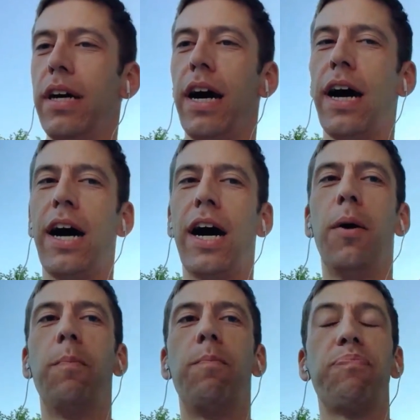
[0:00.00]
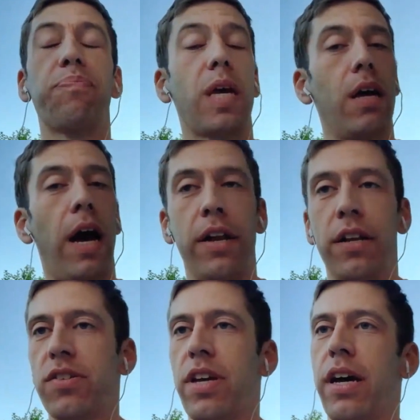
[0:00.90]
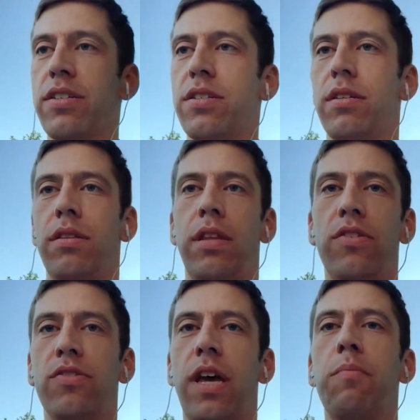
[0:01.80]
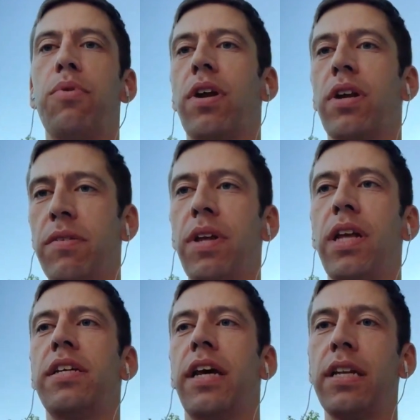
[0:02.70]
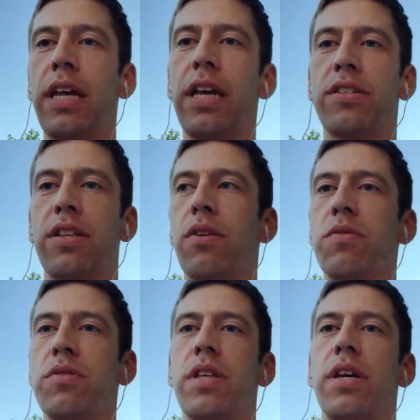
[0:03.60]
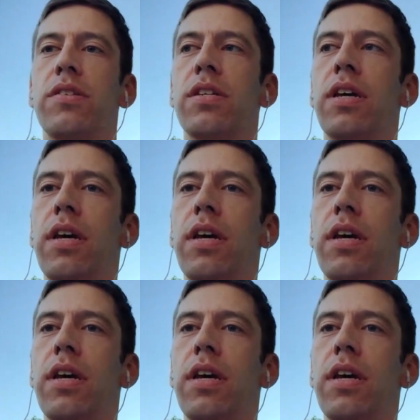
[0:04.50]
I discuss these same productivity techniques and those things.